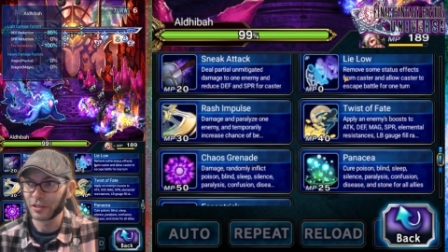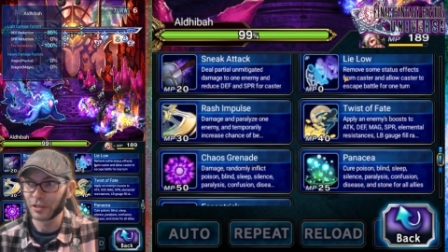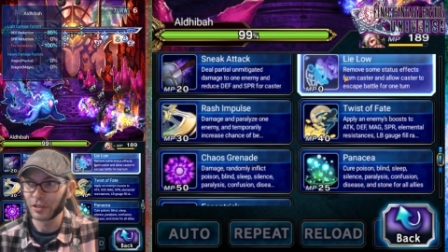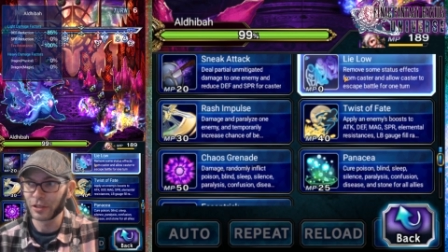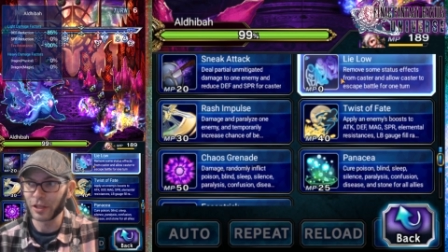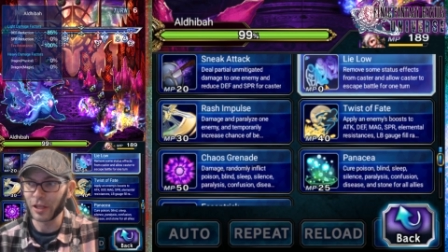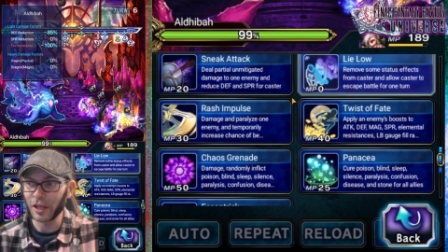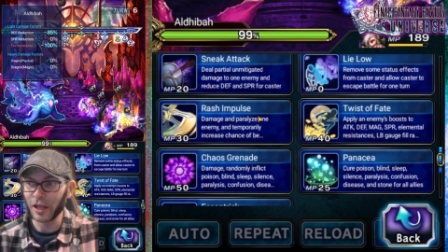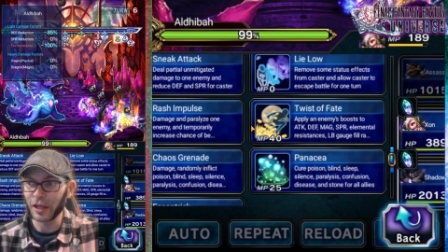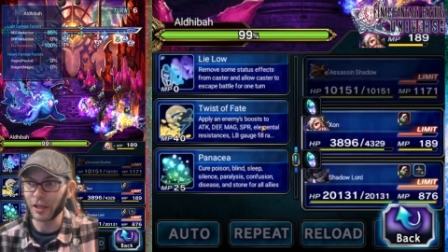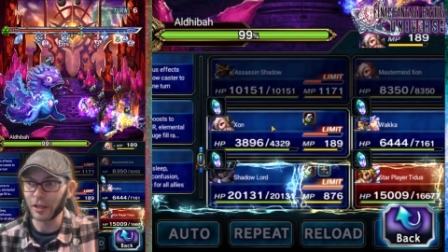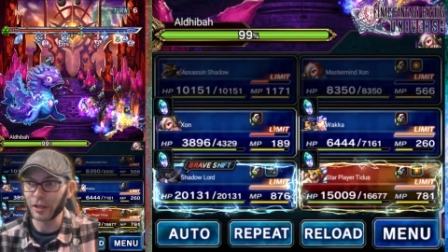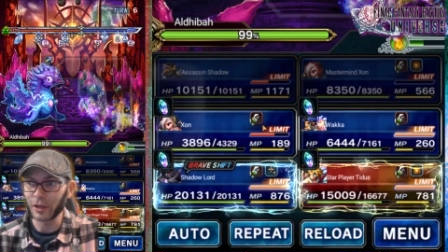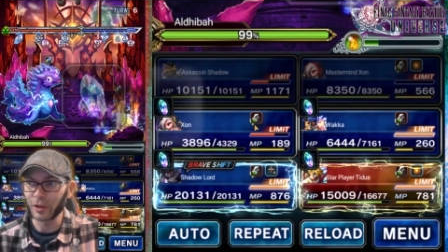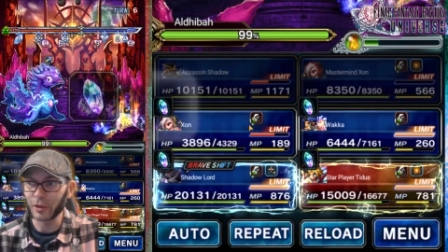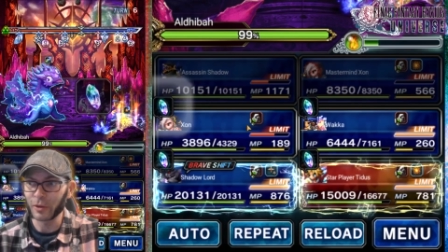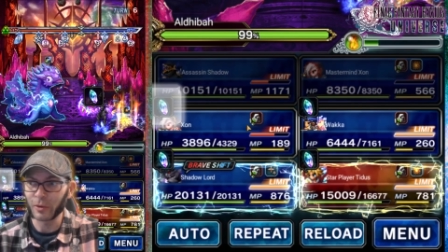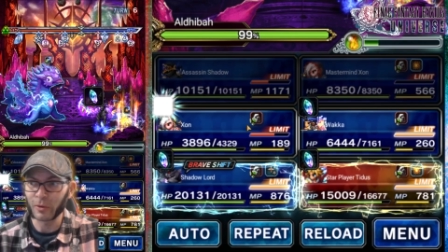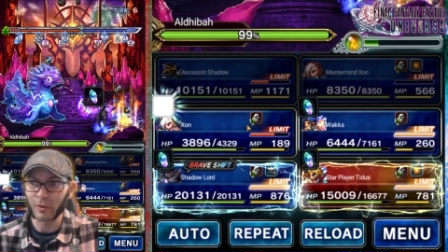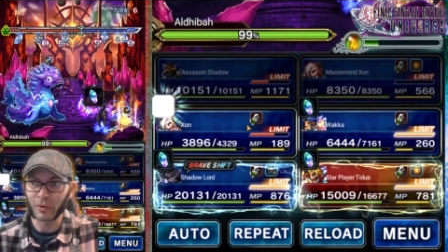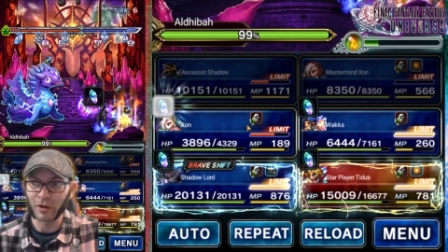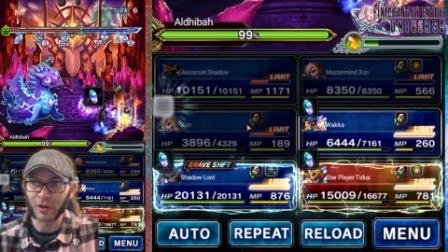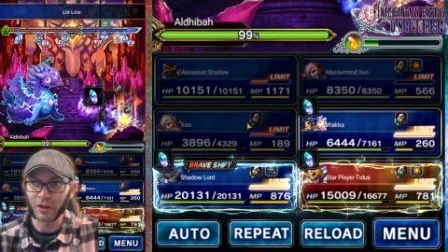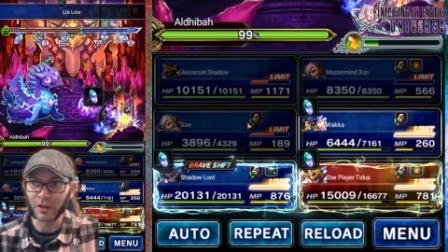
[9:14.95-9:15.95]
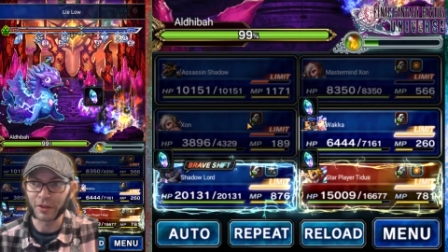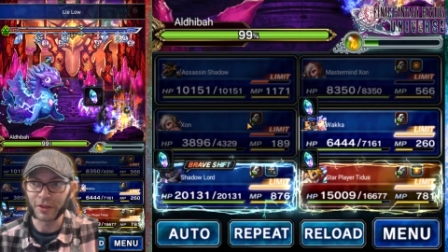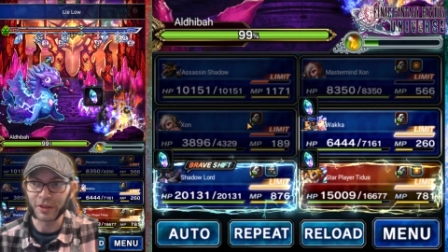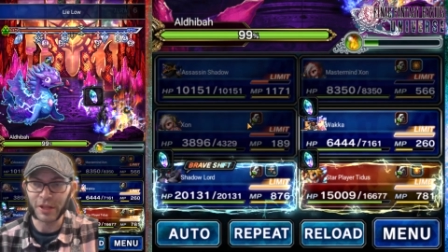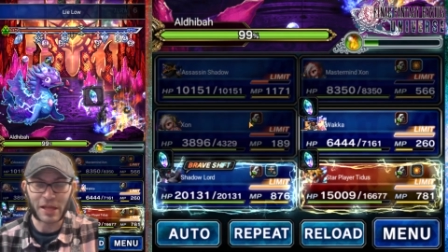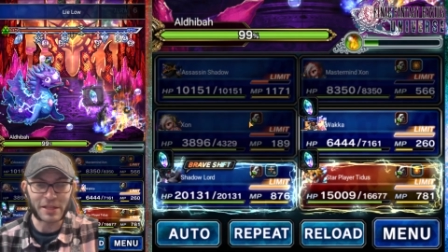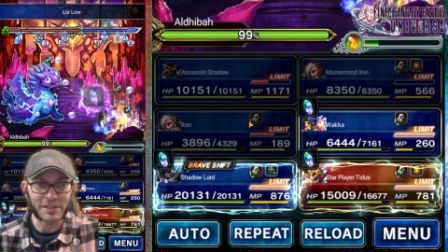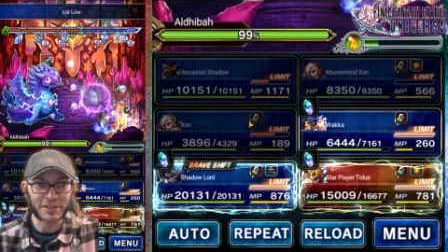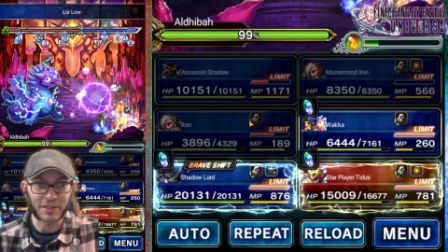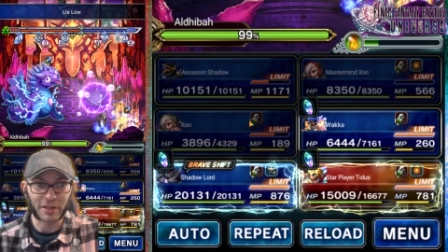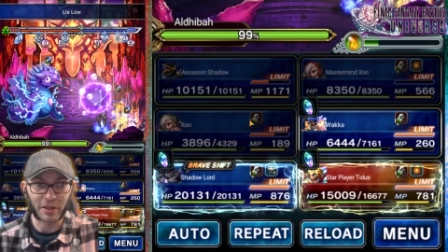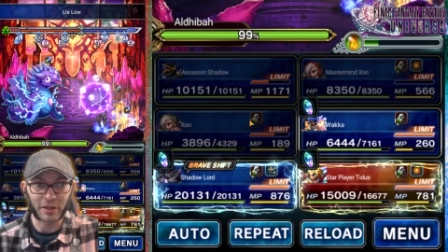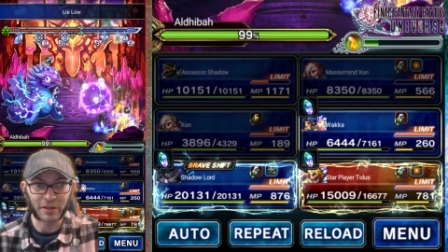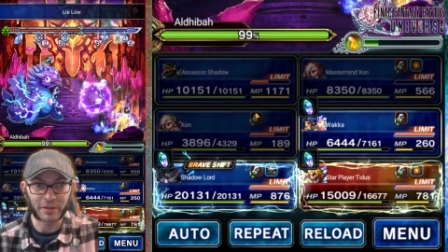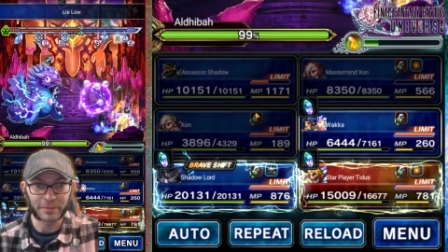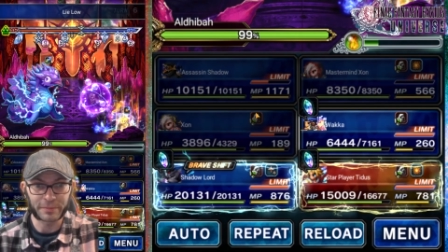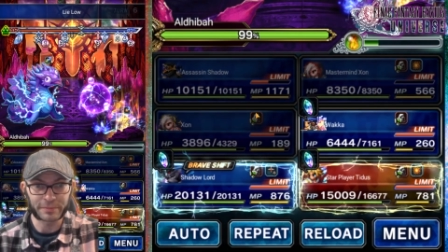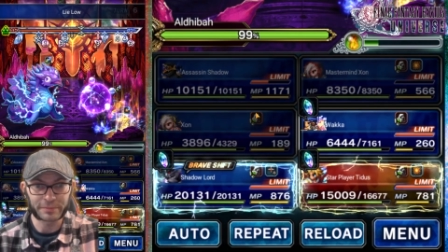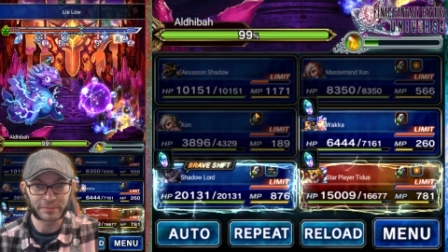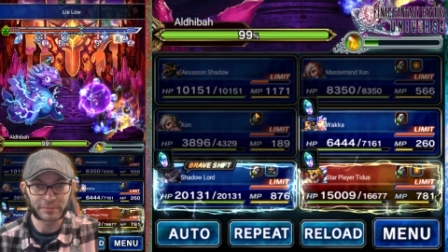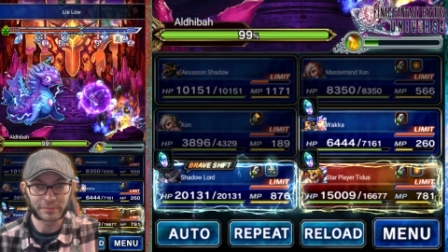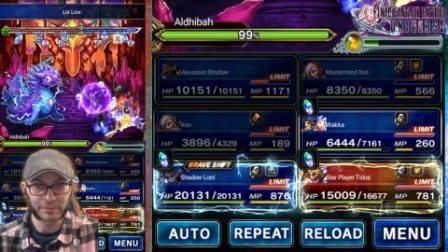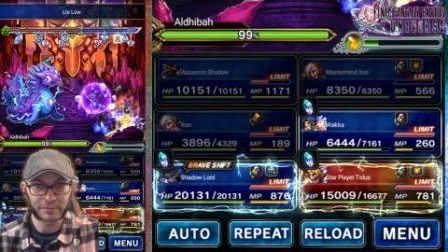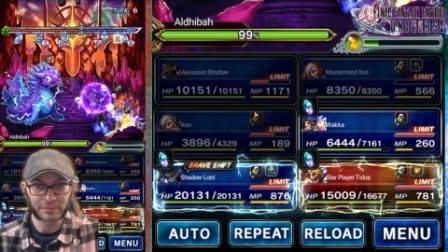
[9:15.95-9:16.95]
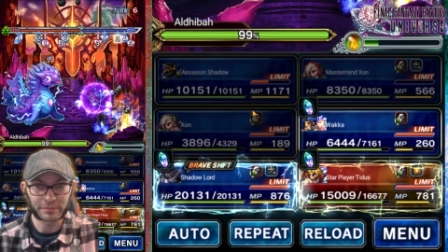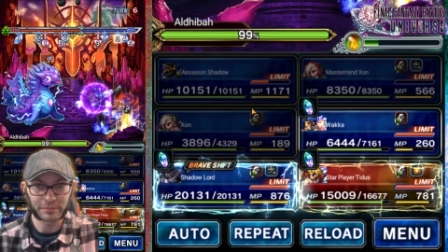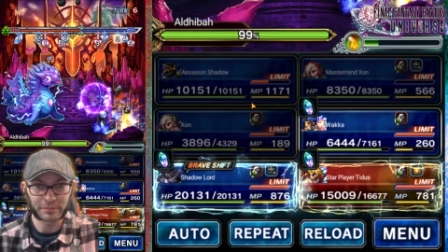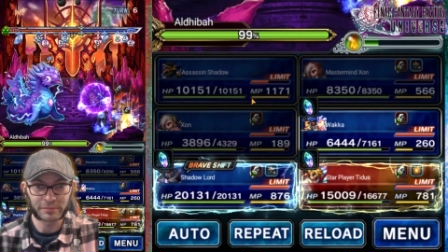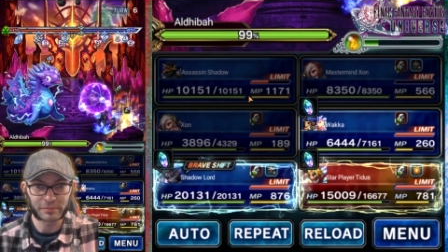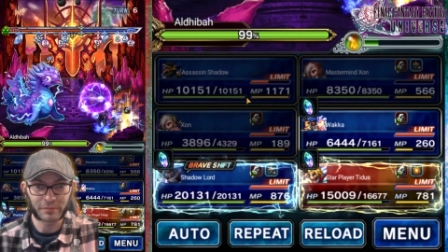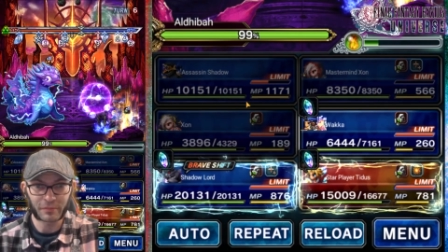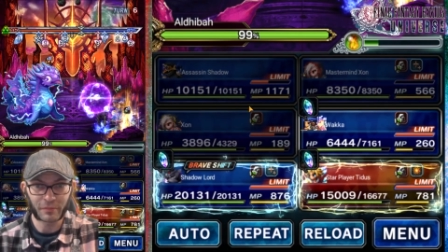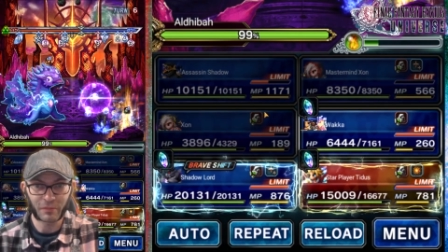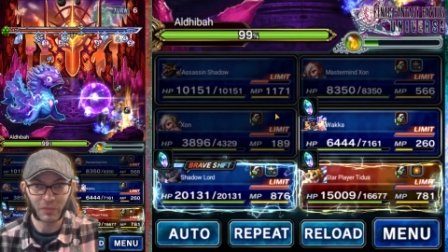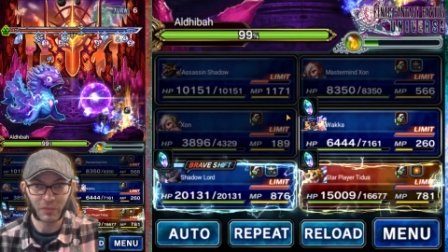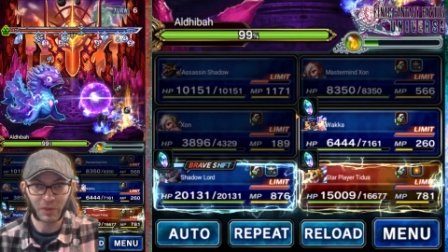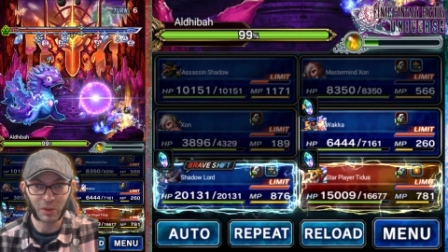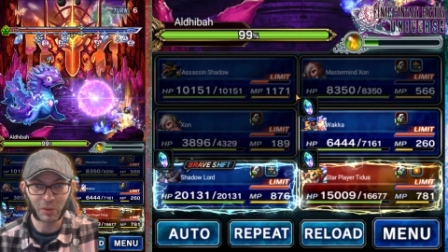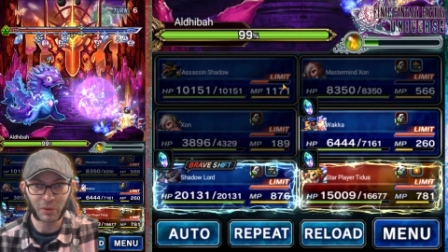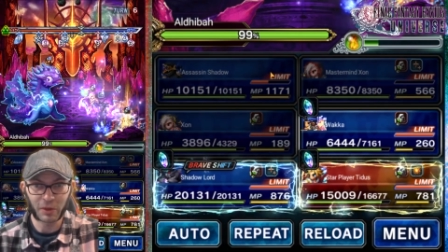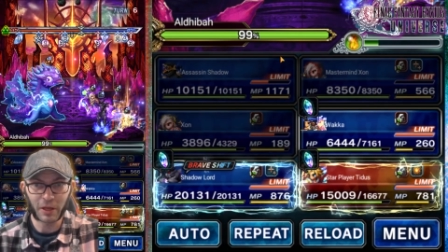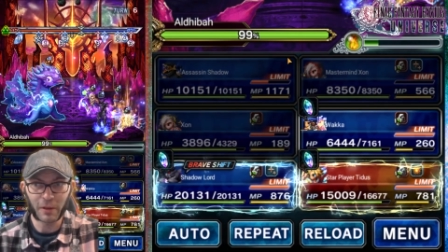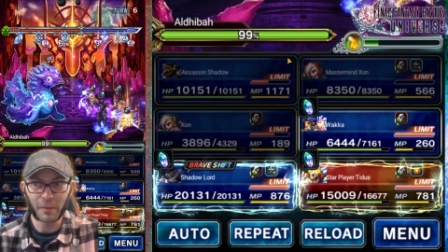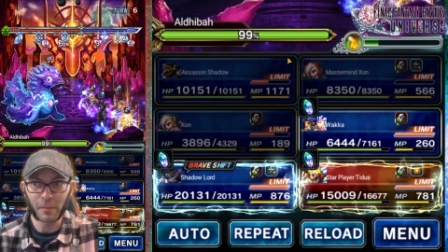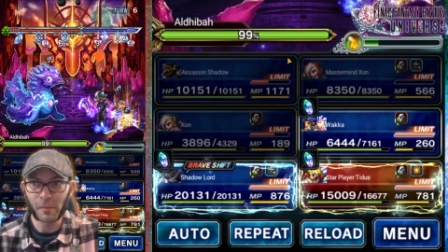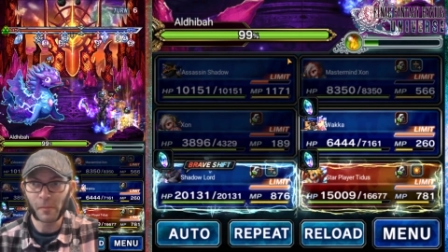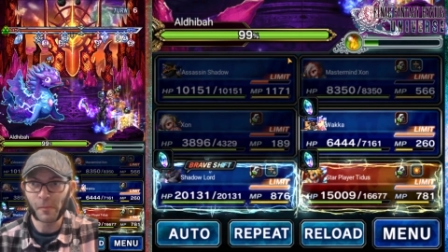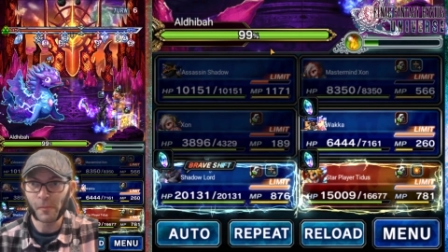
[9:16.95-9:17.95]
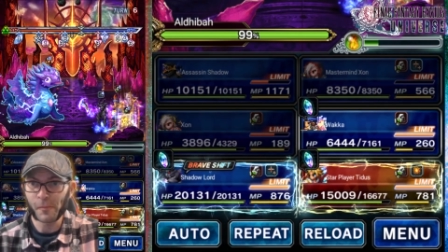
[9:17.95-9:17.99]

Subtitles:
Lilo on that Xon. Okay?